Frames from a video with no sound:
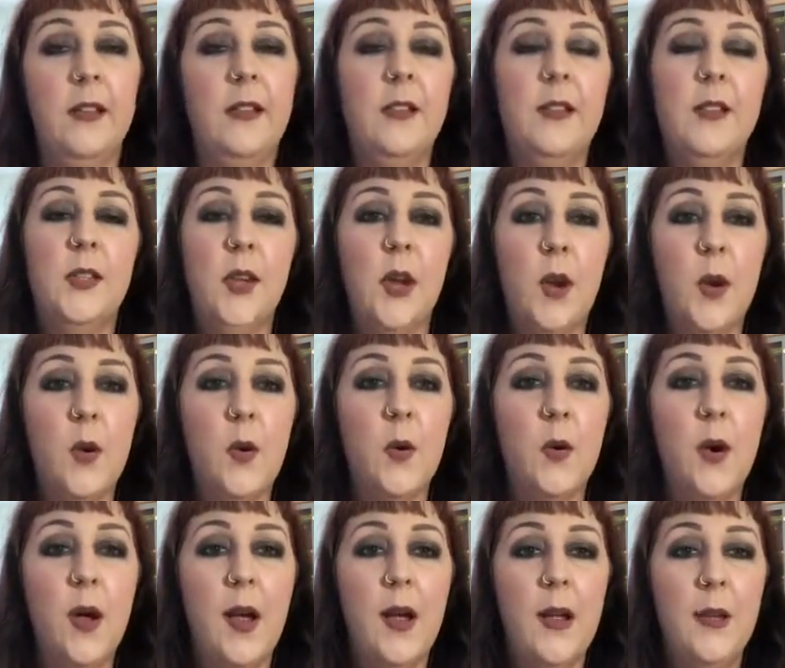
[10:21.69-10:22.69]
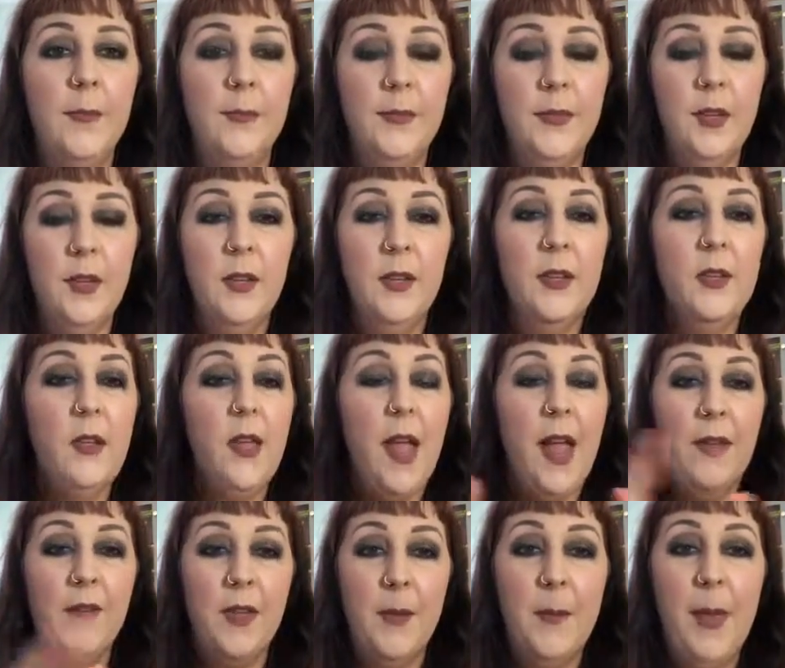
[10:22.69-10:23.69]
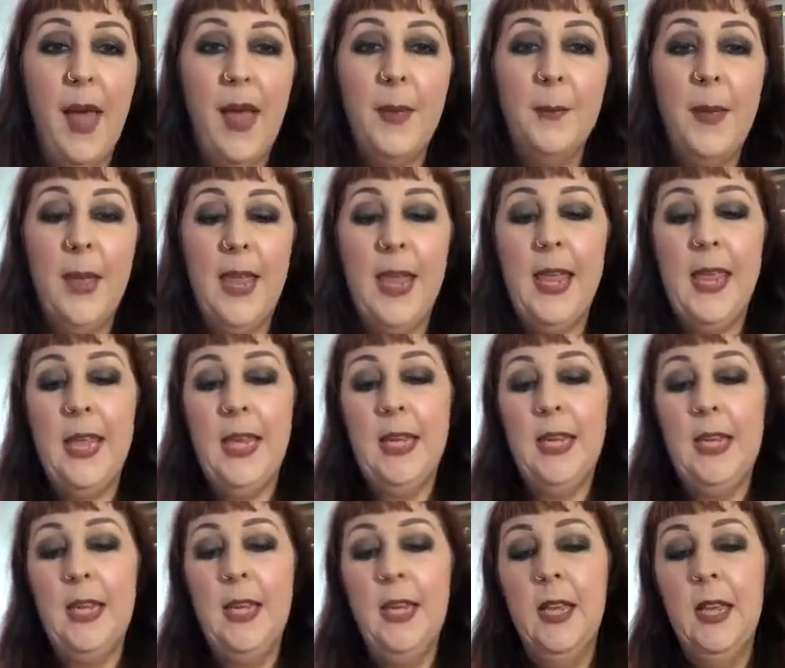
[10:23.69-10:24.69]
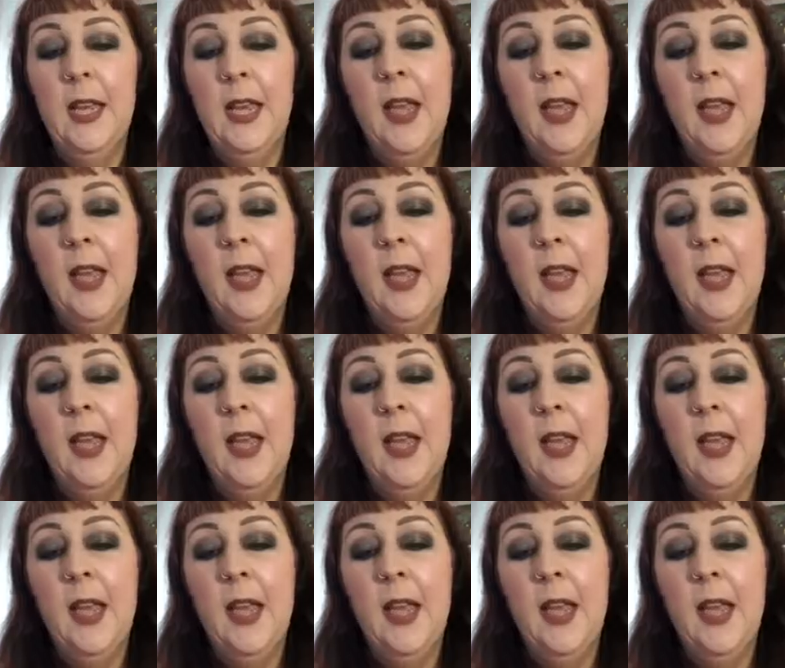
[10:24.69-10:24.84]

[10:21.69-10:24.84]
And so you'll have the back pain,